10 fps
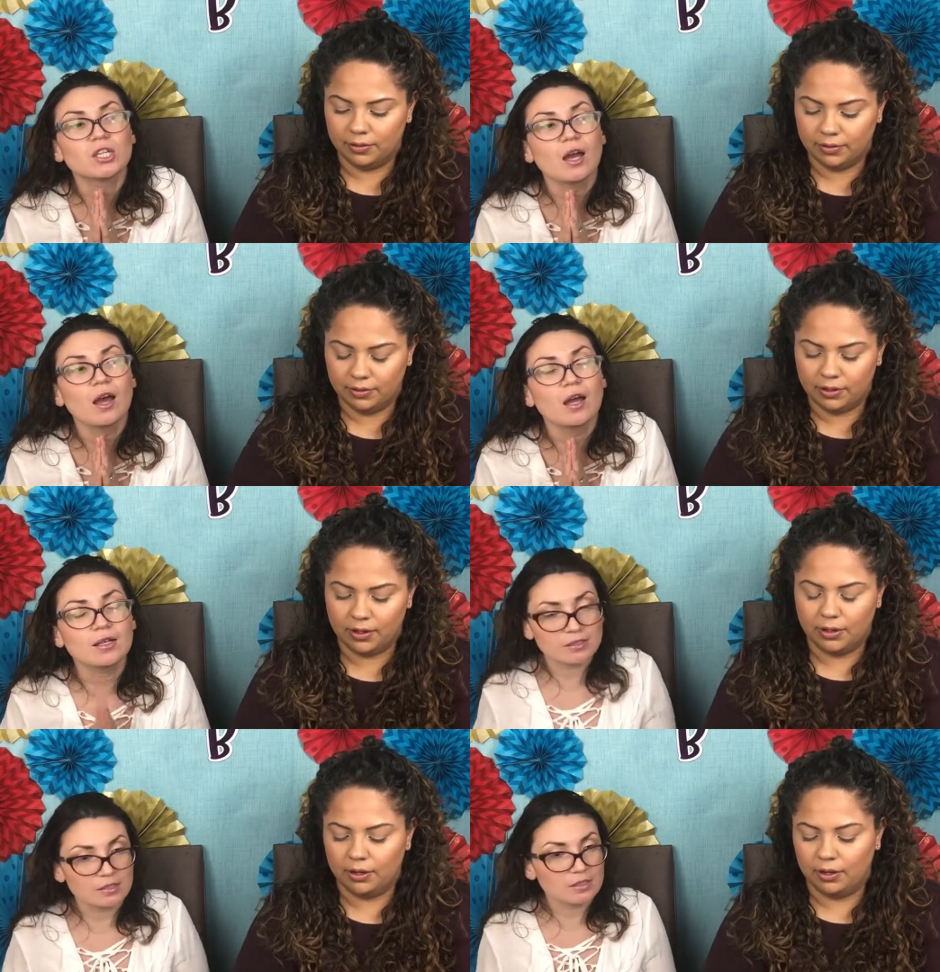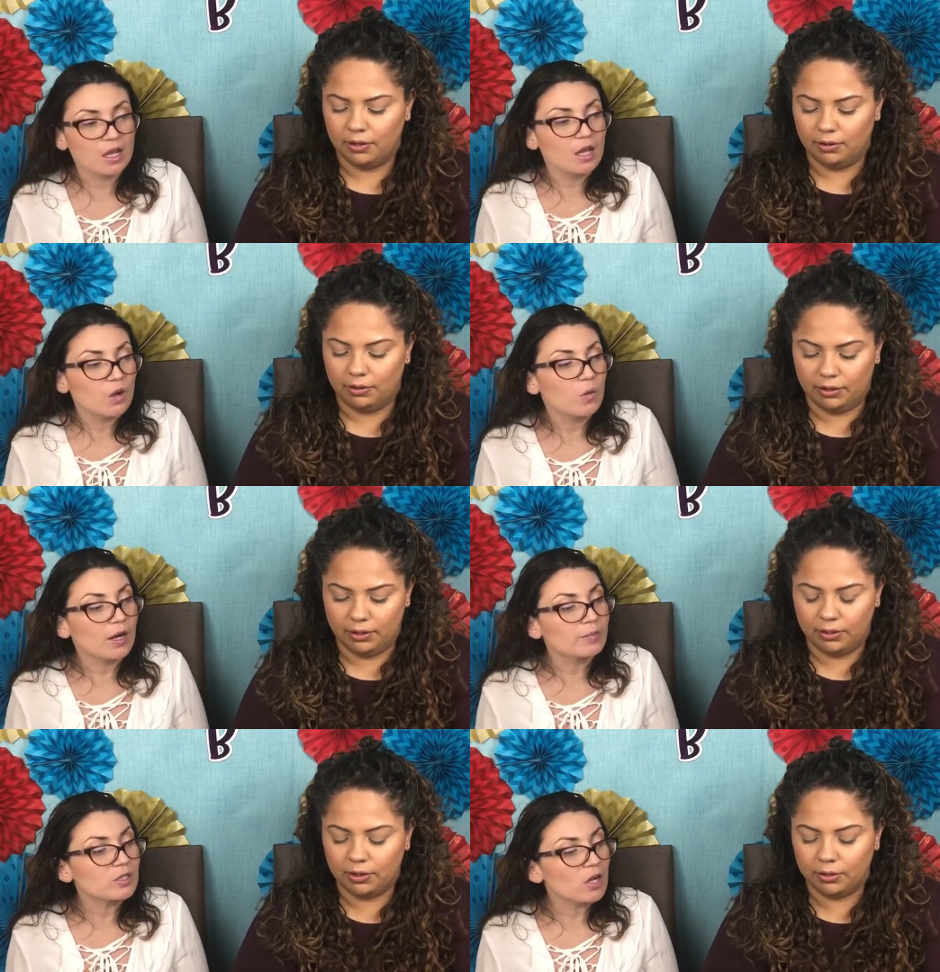Speaker 1: Oh, when
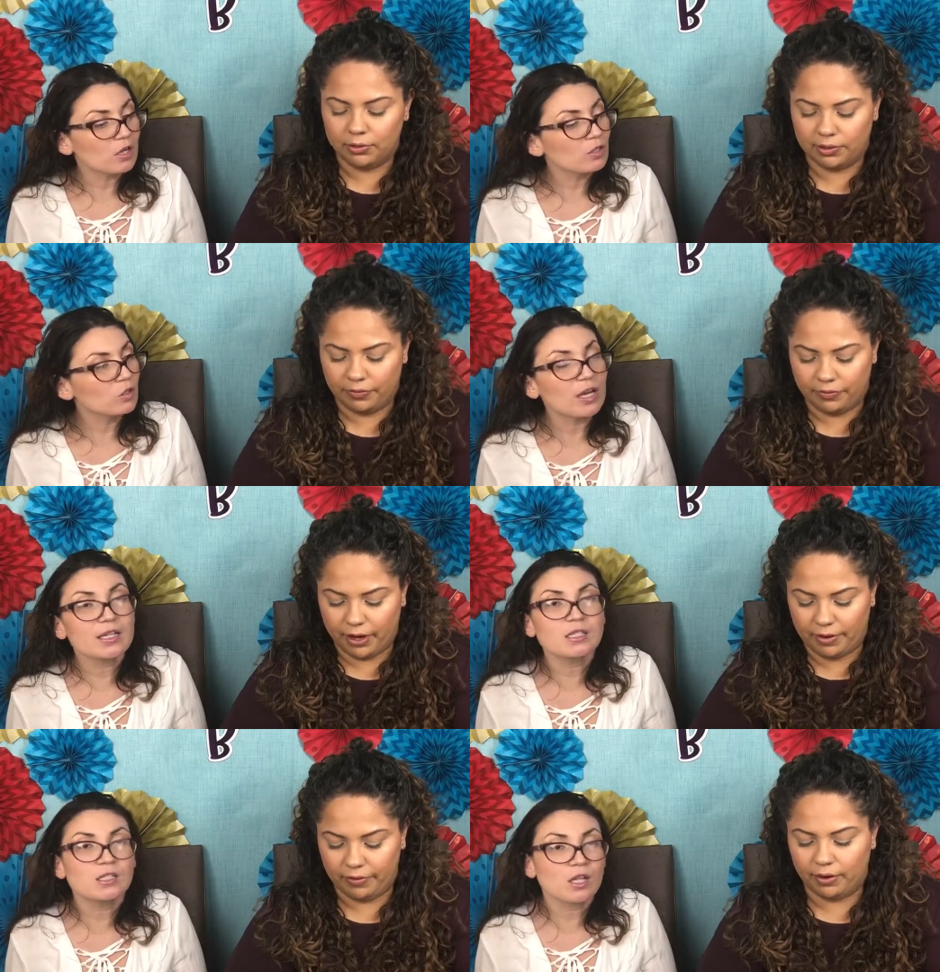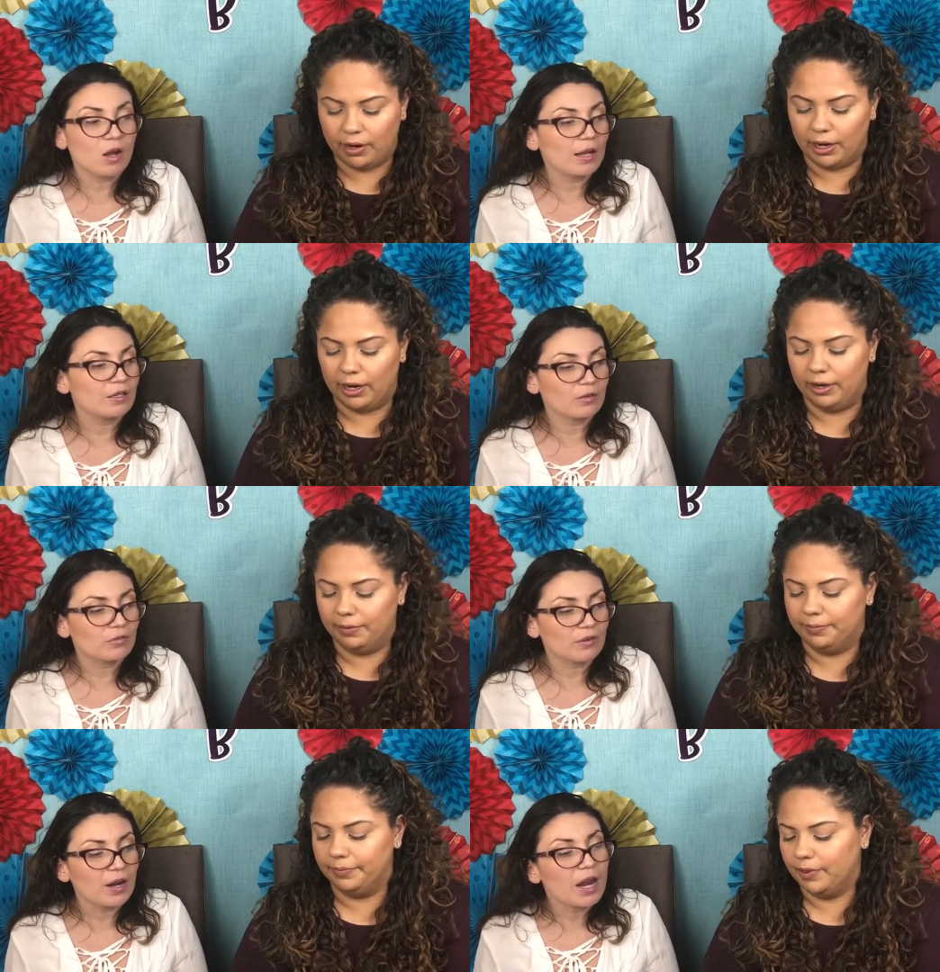I'm talking, you guys forever, know, oh I know
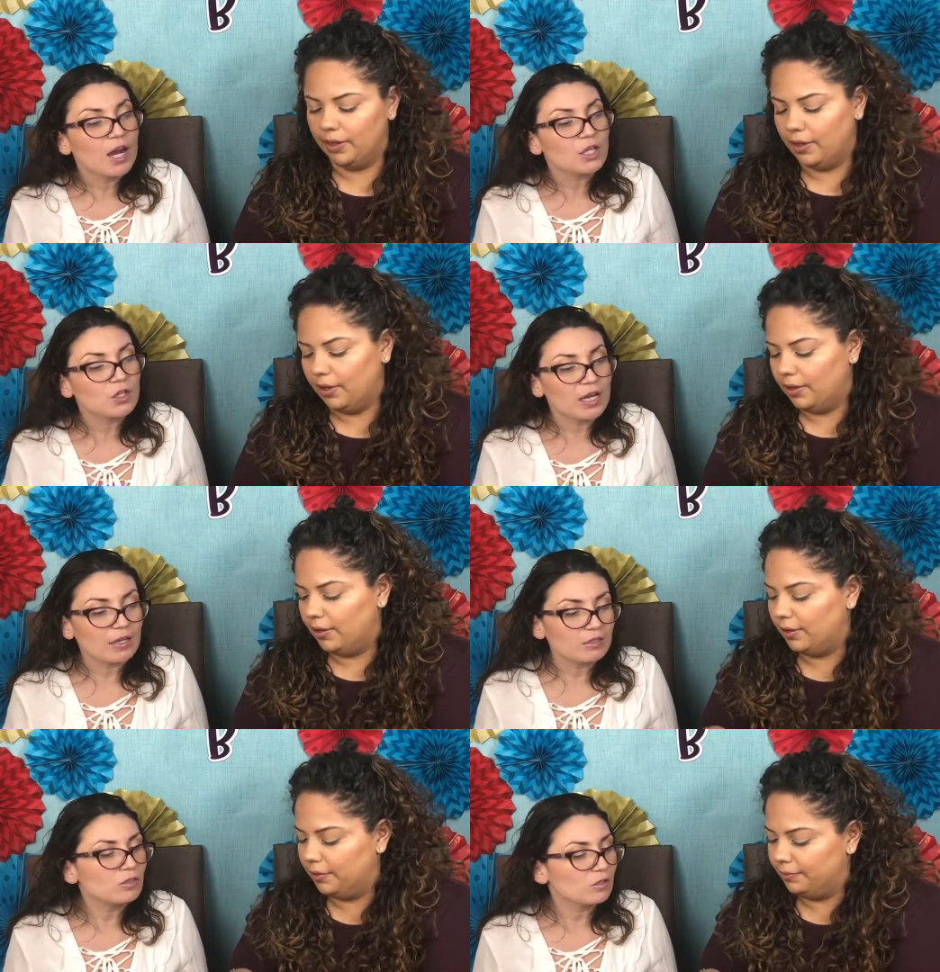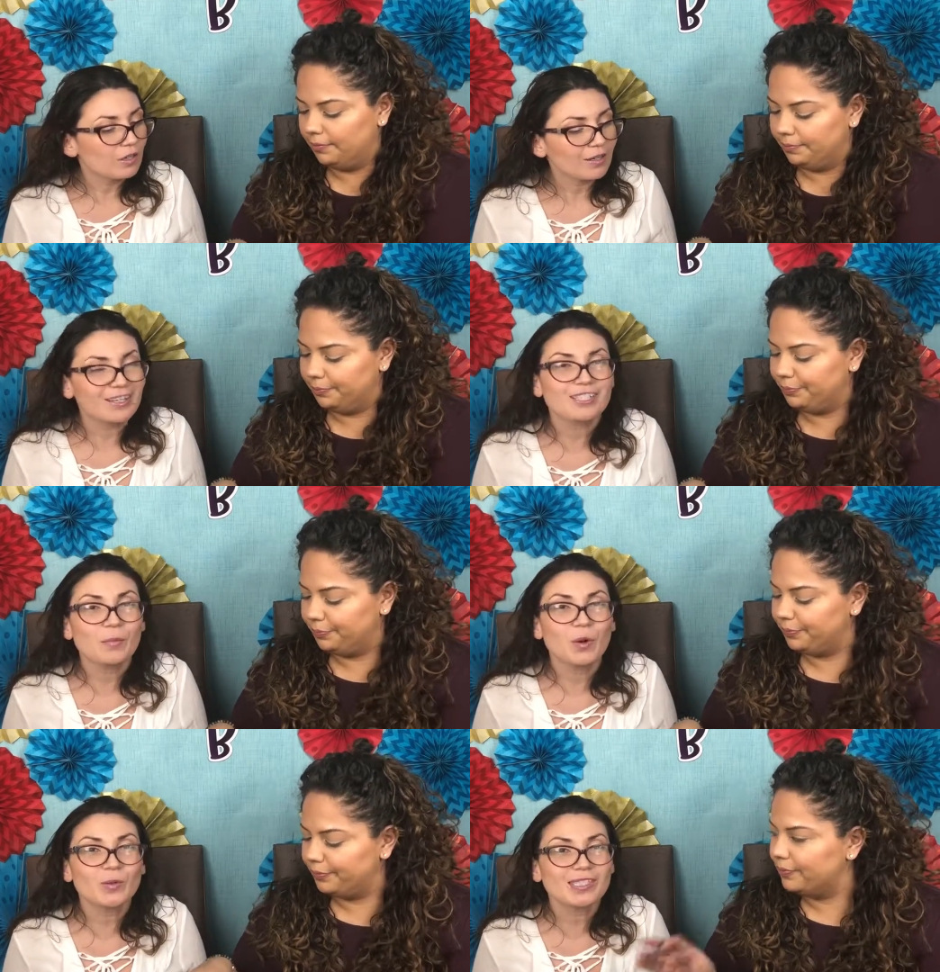for you guys, cause, cause I'm
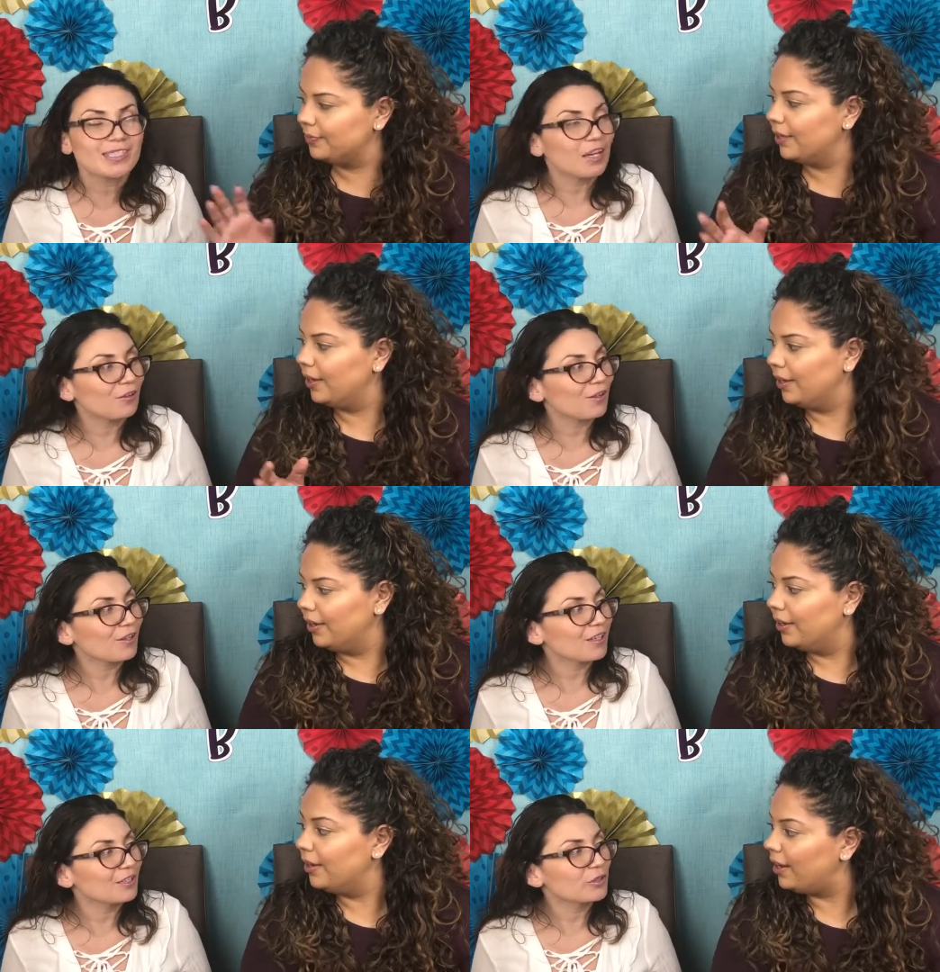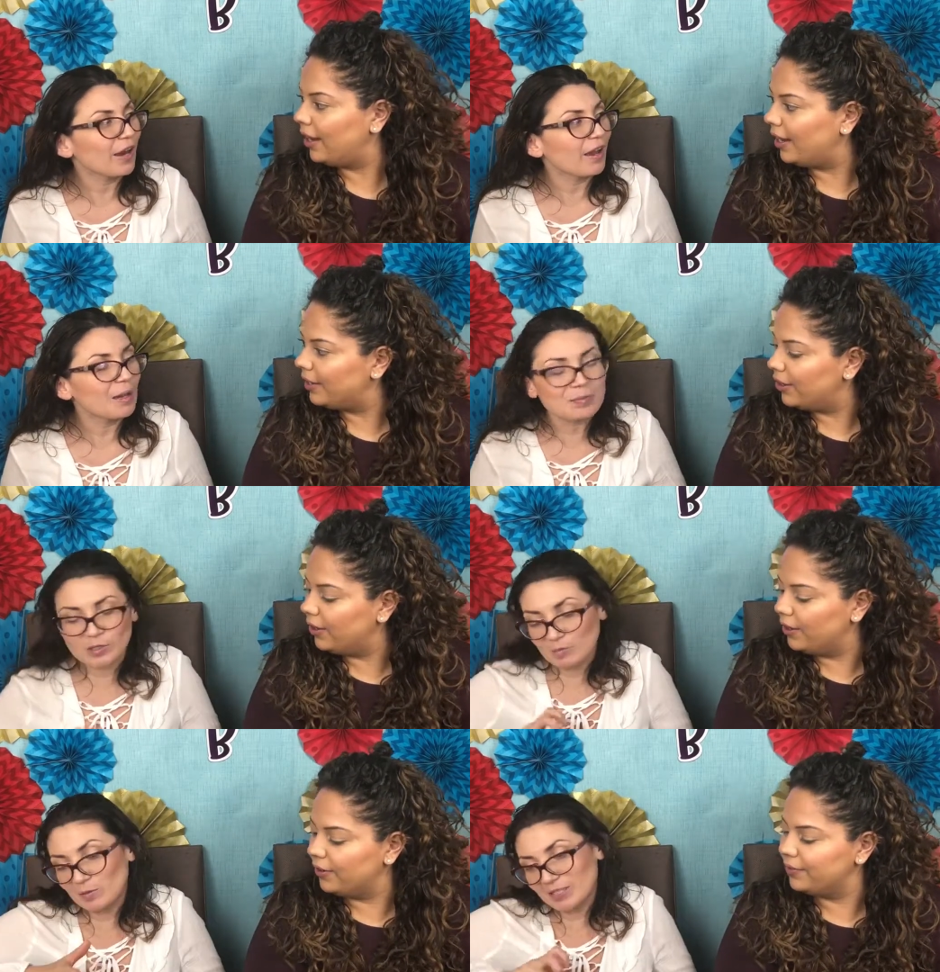always scared that they're gonna dry up. So
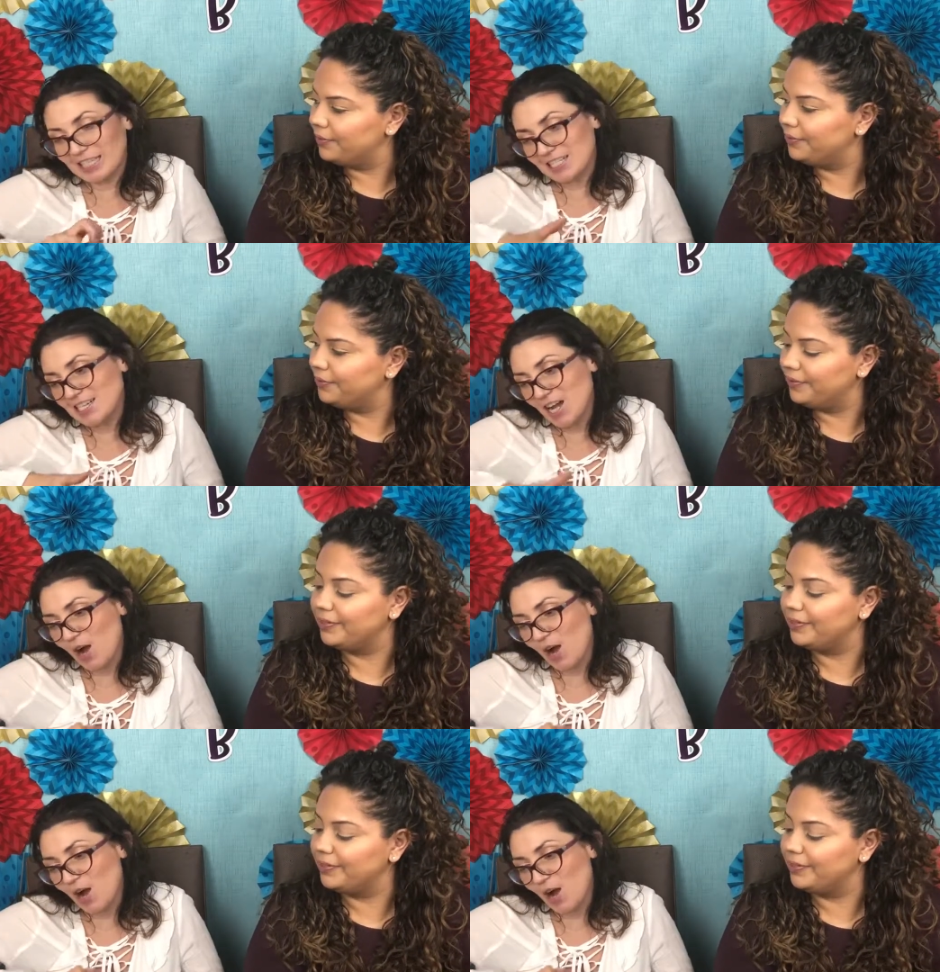I'm always like, no.